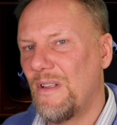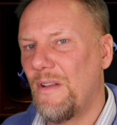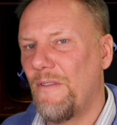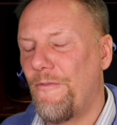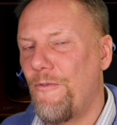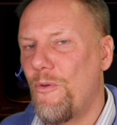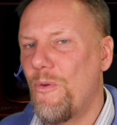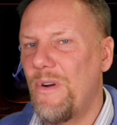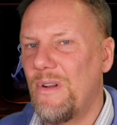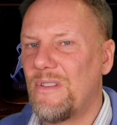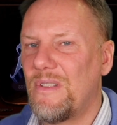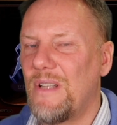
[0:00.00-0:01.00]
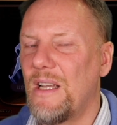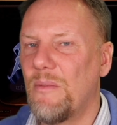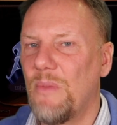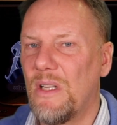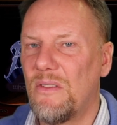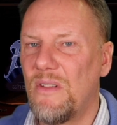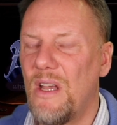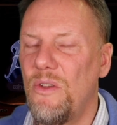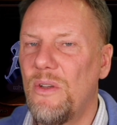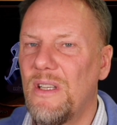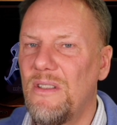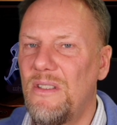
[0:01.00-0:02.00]
4 segments, and
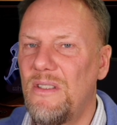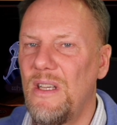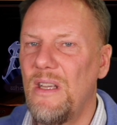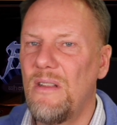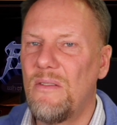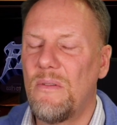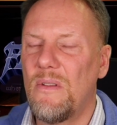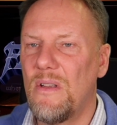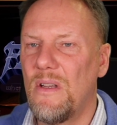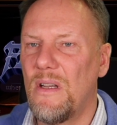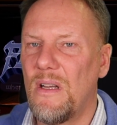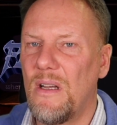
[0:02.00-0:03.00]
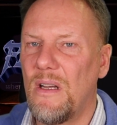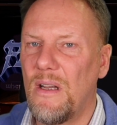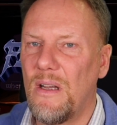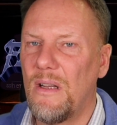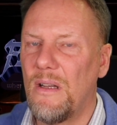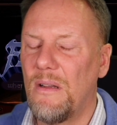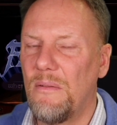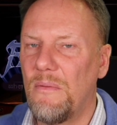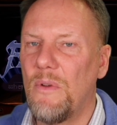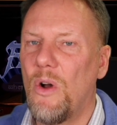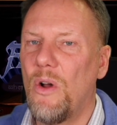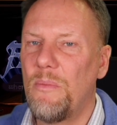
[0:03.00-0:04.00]
you can see it
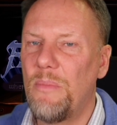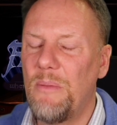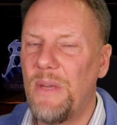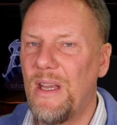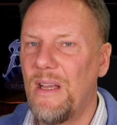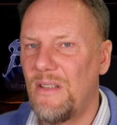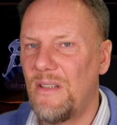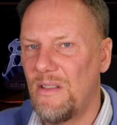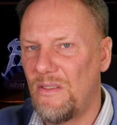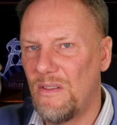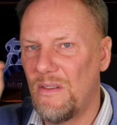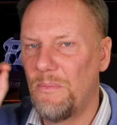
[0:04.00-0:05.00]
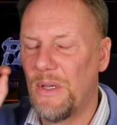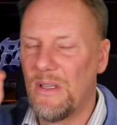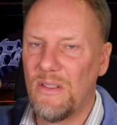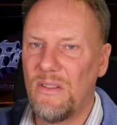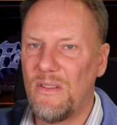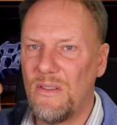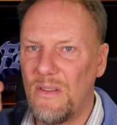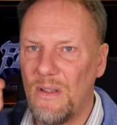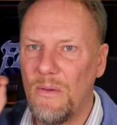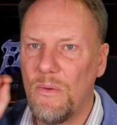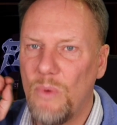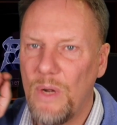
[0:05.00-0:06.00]
on BBSs, because
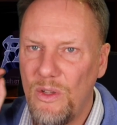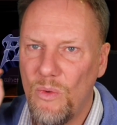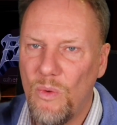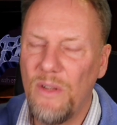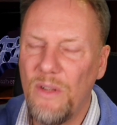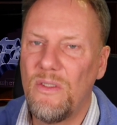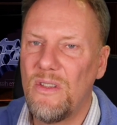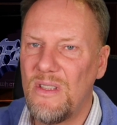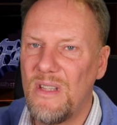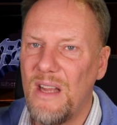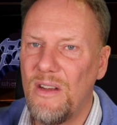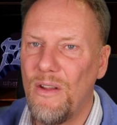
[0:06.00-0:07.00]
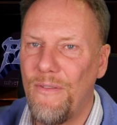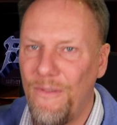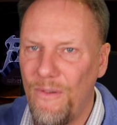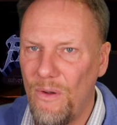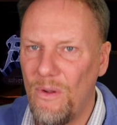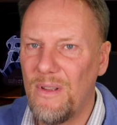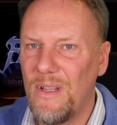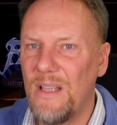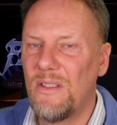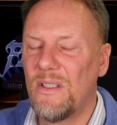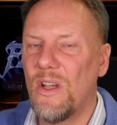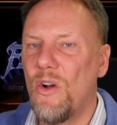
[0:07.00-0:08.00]
when you want to send a full
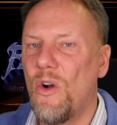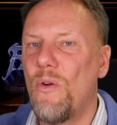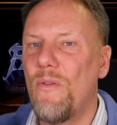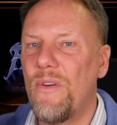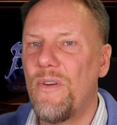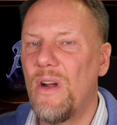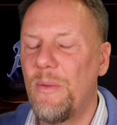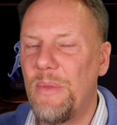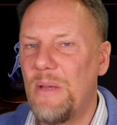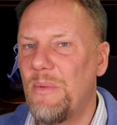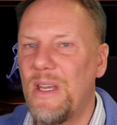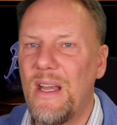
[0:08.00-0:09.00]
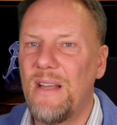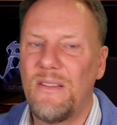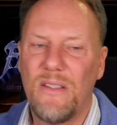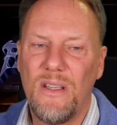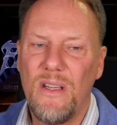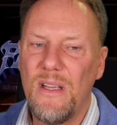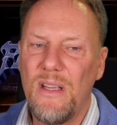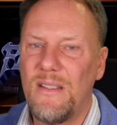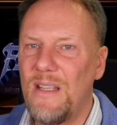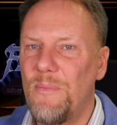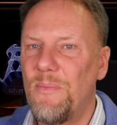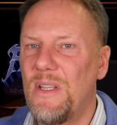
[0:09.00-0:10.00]
disk over a BBS,
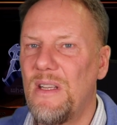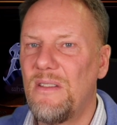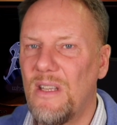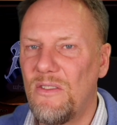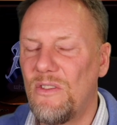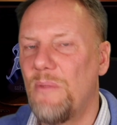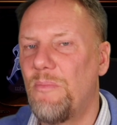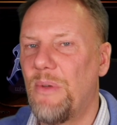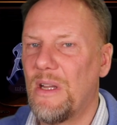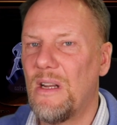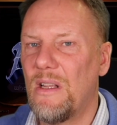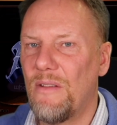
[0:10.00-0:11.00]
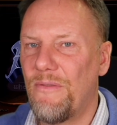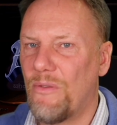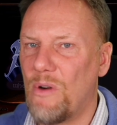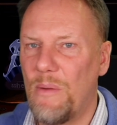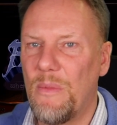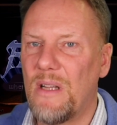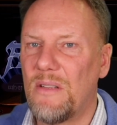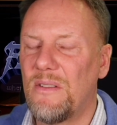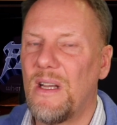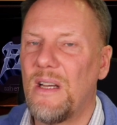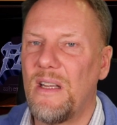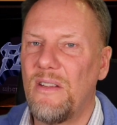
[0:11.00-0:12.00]
zip disk is typically the format
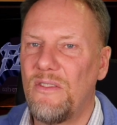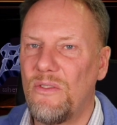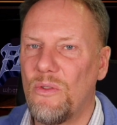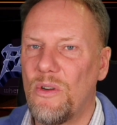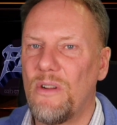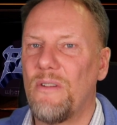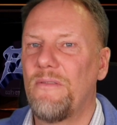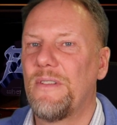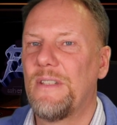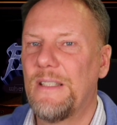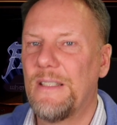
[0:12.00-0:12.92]
that is sort of